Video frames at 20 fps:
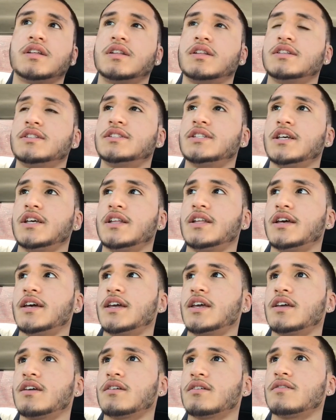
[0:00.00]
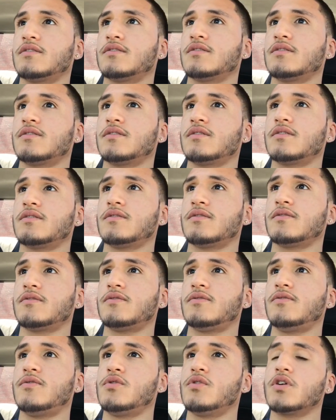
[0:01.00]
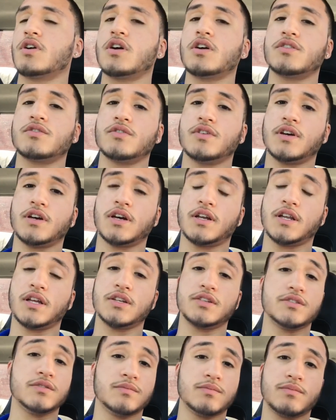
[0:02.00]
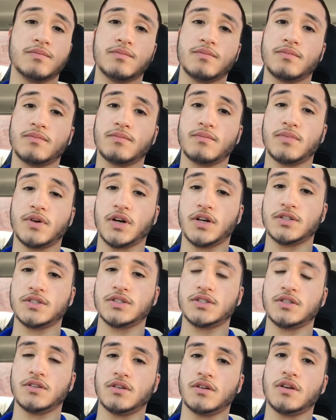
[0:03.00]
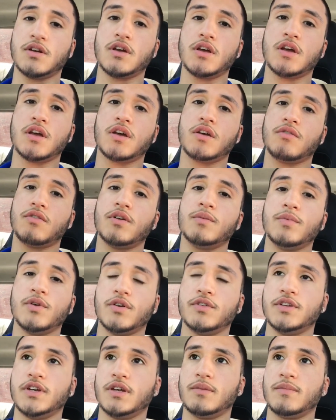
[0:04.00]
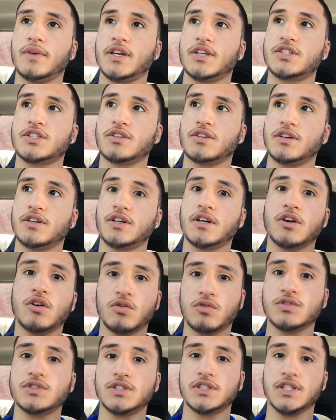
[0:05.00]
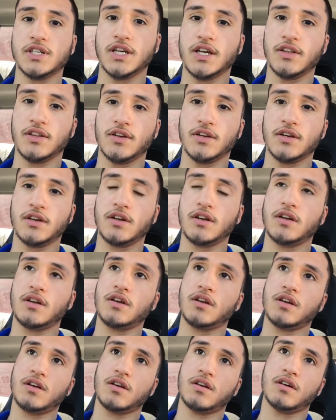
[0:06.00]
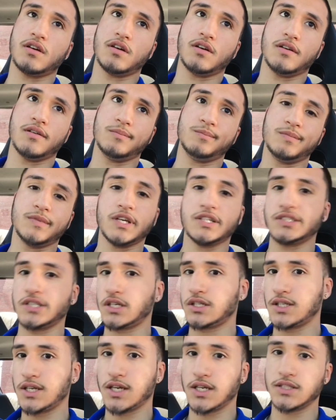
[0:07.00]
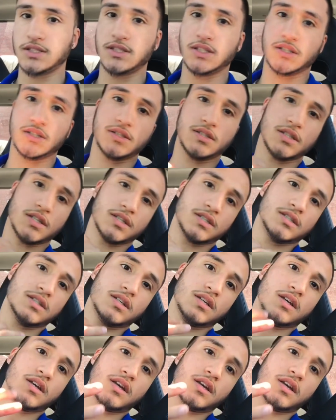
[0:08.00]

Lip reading: let's say like 400 on engine parts to rebuild it and make sure it holds together. As head gaskets, as